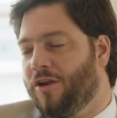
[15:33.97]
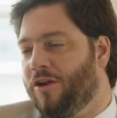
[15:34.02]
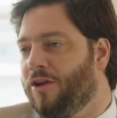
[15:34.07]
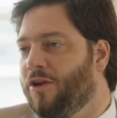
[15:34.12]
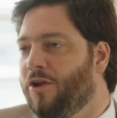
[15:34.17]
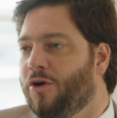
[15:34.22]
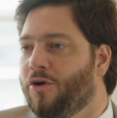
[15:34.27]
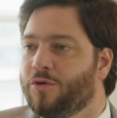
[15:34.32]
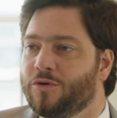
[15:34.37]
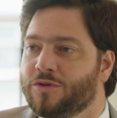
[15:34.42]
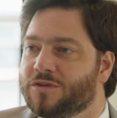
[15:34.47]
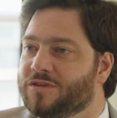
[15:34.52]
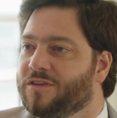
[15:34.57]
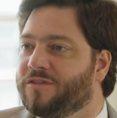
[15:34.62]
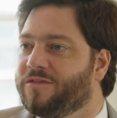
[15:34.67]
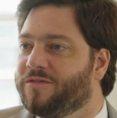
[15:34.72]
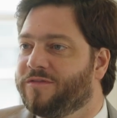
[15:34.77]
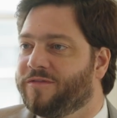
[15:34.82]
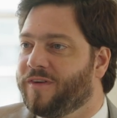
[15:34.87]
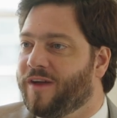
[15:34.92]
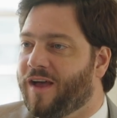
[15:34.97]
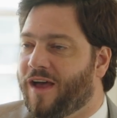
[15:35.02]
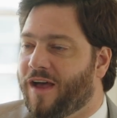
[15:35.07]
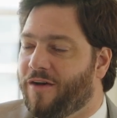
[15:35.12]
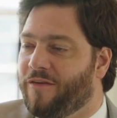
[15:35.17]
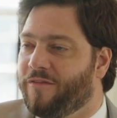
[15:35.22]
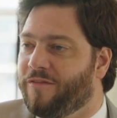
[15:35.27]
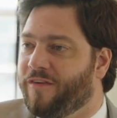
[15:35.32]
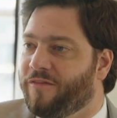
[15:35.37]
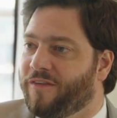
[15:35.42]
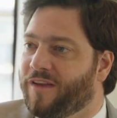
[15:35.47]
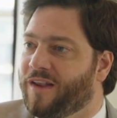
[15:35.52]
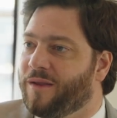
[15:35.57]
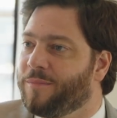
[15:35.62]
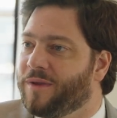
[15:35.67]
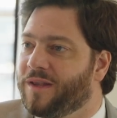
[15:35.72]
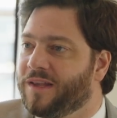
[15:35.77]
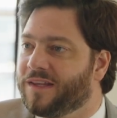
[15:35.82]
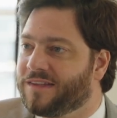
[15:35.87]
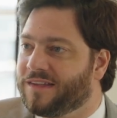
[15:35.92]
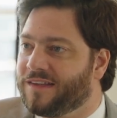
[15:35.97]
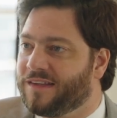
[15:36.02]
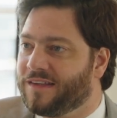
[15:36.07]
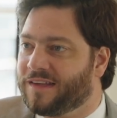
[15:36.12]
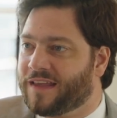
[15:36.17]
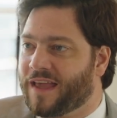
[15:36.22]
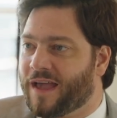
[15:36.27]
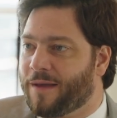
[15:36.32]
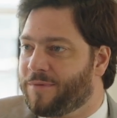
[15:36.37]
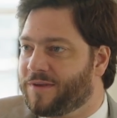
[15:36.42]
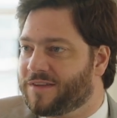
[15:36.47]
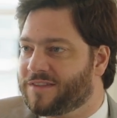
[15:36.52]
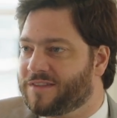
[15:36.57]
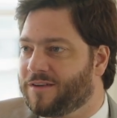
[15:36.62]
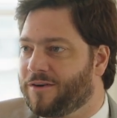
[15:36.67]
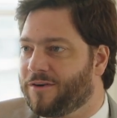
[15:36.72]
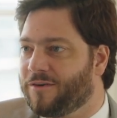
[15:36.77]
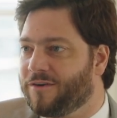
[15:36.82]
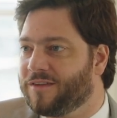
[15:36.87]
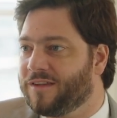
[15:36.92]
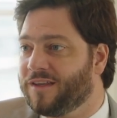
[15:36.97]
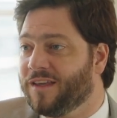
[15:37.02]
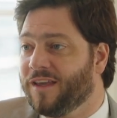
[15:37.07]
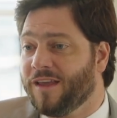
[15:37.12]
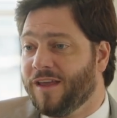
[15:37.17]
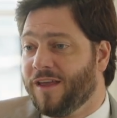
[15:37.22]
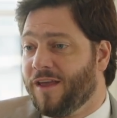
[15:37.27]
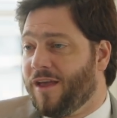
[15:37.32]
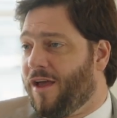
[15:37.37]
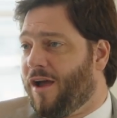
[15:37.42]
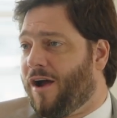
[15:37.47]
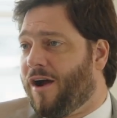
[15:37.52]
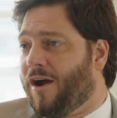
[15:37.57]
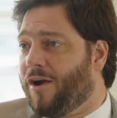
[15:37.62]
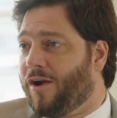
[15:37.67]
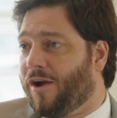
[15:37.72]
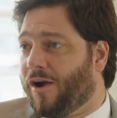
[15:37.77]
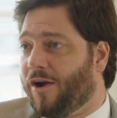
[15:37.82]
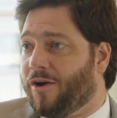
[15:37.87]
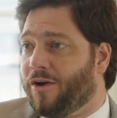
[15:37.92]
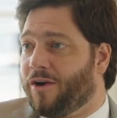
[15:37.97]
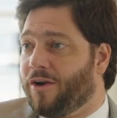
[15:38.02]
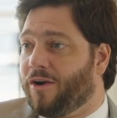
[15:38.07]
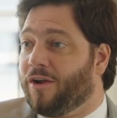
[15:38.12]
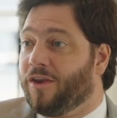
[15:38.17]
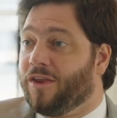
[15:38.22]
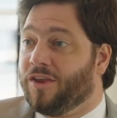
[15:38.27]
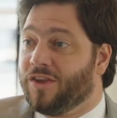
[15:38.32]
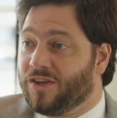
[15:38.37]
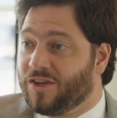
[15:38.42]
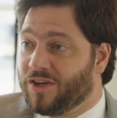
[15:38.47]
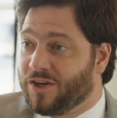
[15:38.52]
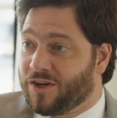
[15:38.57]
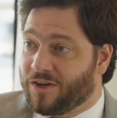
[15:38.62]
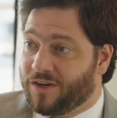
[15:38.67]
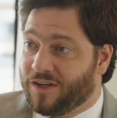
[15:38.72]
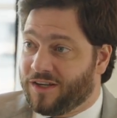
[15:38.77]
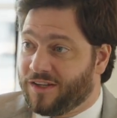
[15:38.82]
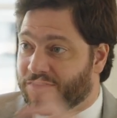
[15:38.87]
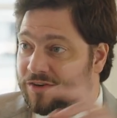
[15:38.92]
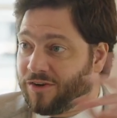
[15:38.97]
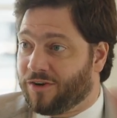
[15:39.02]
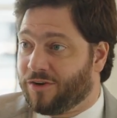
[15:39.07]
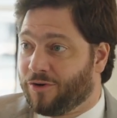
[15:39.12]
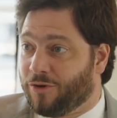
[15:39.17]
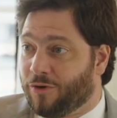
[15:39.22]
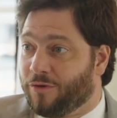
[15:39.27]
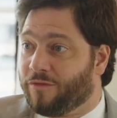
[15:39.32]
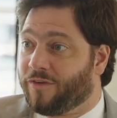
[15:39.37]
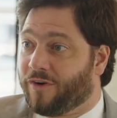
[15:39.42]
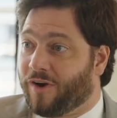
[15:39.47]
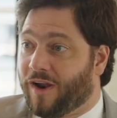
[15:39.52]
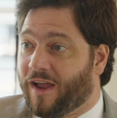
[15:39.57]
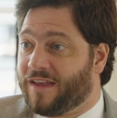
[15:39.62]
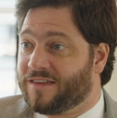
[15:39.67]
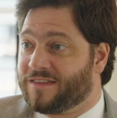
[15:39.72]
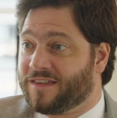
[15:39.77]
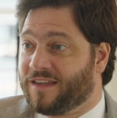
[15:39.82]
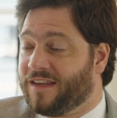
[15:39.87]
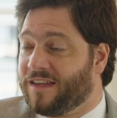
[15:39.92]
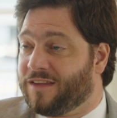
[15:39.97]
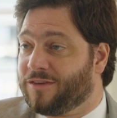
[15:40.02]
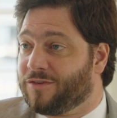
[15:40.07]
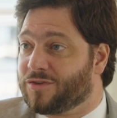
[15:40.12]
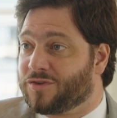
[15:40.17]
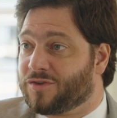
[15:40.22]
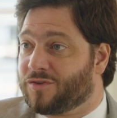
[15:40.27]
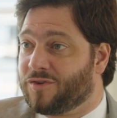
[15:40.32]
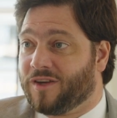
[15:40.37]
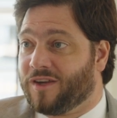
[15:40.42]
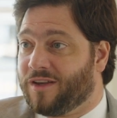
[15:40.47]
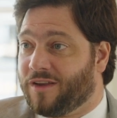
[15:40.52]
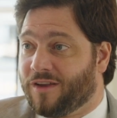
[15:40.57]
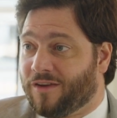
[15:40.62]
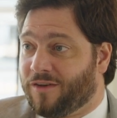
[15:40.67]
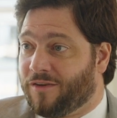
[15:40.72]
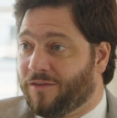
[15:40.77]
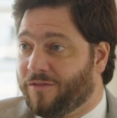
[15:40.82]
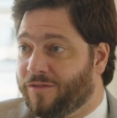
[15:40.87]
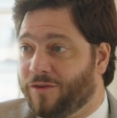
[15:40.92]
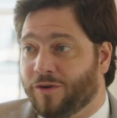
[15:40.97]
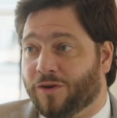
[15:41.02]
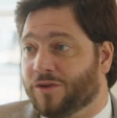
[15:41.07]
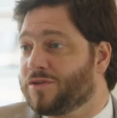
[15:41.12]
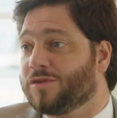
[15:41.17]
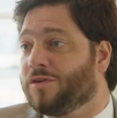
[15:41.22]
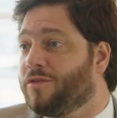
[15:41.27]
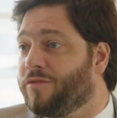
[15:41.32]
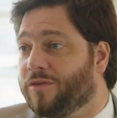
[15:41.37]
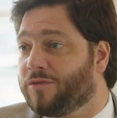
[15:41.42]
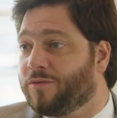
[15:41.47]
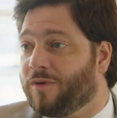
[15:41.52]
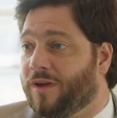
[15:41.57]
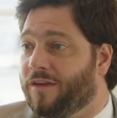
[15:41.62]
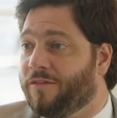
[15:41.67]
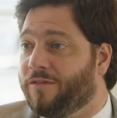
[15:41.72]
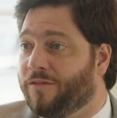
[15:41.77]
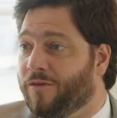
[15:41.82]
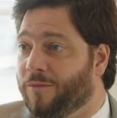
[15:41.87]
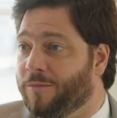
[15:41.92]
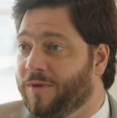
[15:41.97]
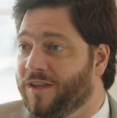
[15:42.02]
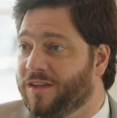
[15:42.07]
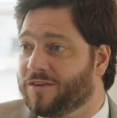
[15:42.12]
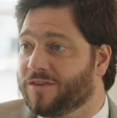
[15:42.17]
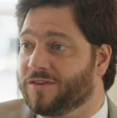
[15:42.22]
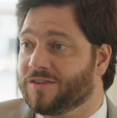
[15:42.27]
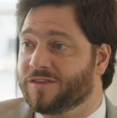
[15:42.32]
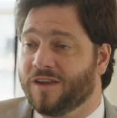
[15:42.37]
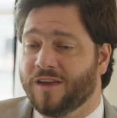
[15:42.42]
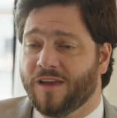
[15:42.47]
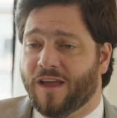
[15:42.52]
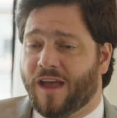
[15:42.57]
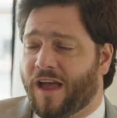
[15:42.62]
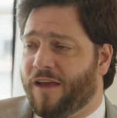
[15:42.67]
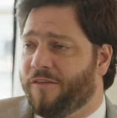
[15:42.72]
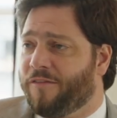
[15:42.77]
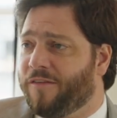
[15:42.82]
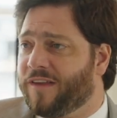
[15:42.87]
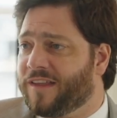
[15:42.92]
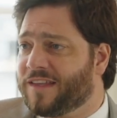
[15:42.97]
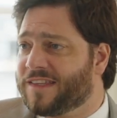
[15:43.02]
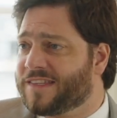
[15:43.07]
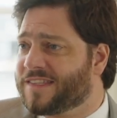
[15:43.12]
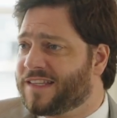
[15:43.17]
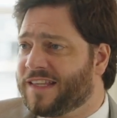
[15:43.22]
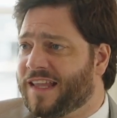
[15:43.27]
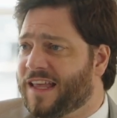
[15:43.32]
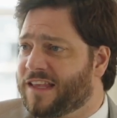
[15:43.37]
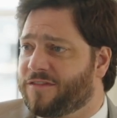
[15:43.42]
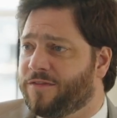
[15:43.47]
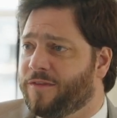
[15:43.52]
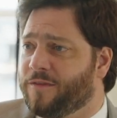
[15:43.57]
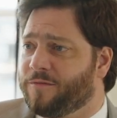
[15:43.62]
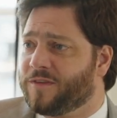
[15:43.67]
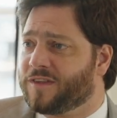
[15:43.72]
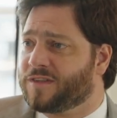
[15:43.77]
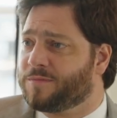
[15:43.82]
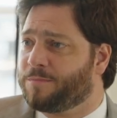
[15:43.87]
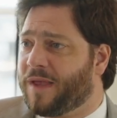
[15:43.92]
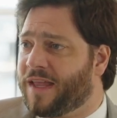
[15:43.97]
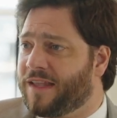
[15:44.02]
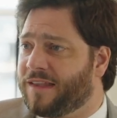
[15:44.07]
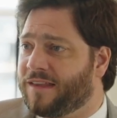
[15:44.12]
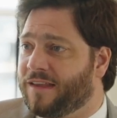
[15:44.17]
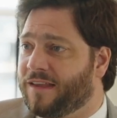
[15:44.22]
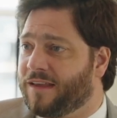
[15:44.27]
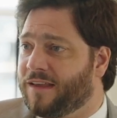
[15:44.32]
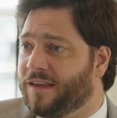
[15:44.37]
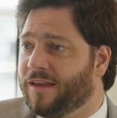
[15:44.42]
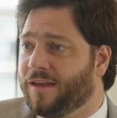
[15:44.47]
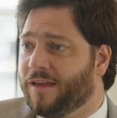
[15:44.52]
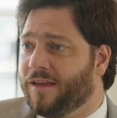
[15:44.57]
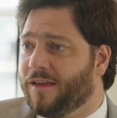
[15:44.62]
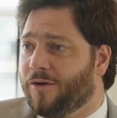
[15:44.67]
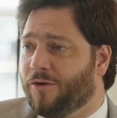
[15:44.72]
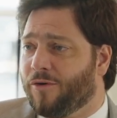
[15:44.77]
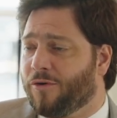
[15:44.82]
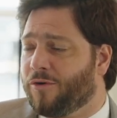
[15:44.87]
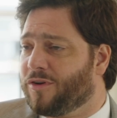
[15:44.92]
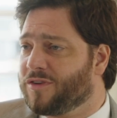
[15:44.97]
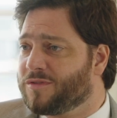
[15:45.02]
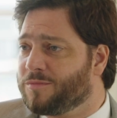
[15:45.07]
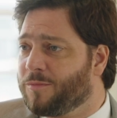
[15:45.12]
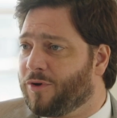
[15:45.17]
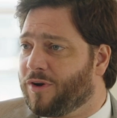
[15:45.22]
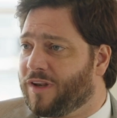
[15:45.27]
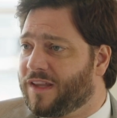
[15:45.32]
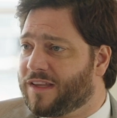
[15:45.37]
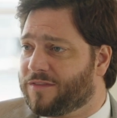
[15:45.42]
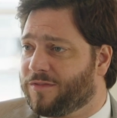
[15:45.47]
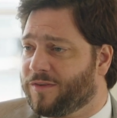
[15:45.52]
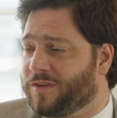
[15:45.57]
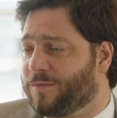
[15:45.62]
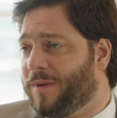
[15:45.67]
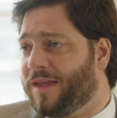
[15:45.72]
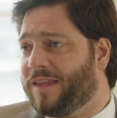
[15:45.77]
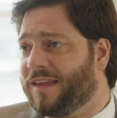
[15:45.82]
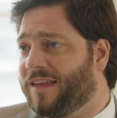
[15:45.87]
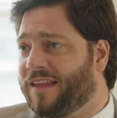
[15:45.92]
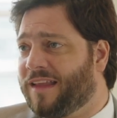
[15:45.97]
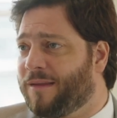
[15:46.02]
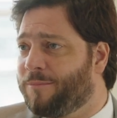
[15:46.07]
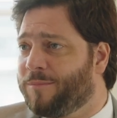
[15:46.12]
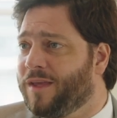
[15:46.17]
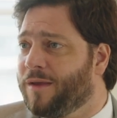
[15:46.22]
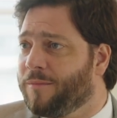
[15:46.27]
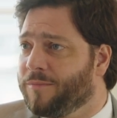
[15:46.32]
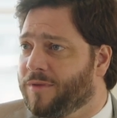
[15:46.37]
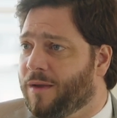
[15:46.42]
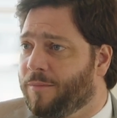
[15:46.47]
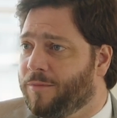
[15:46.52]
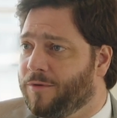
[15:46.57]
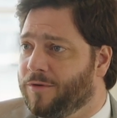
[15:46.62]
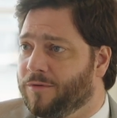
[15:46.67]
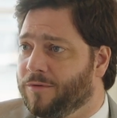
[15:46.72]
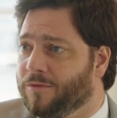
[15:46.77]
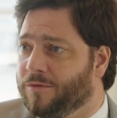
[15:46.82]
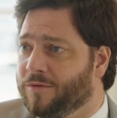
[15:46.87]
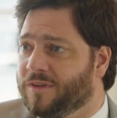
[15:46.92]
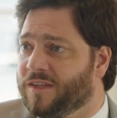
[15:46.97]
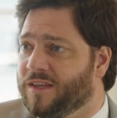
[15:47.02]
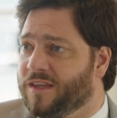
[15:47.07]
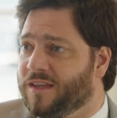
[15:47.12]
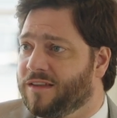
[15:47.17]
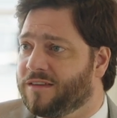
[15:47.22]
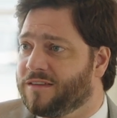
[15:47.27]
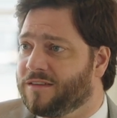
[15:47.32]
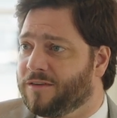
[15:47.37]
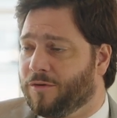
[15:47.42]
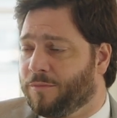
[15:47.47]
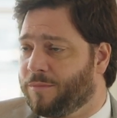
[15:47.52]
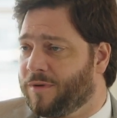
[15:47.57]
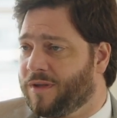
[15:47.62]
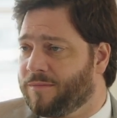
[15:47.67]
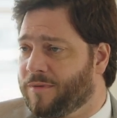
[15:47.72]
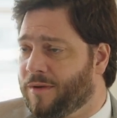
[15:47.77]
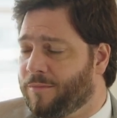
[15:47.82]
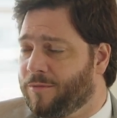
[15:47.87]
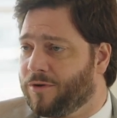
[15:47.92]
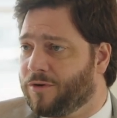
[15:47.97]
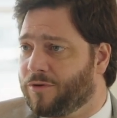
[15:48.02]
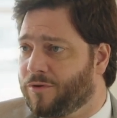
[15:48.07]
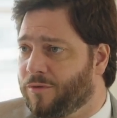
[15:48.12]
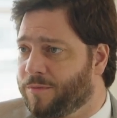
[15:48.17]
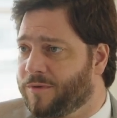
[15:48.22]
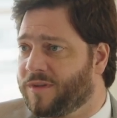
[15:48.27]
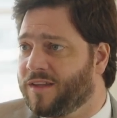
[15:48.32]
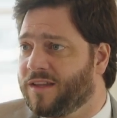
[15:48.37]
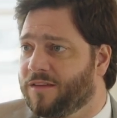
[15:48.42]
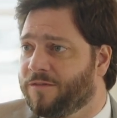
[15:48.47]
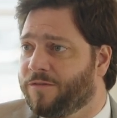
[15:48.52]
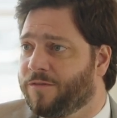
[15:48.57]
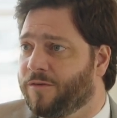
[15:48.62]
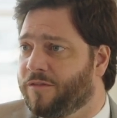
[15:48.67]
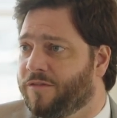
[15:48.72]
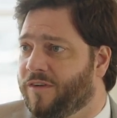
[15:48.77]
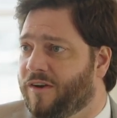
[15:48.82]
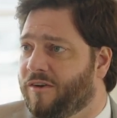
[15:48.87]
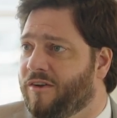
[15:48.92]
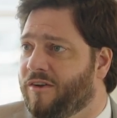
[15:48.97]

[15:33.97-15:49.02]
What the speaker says: loads of availability in capex and R&D. Our yearly turnover as an industry of yachts over 24 meters, I think it's less than the spending, or it's more or less the spending that BMW did, or BMW Group did, for their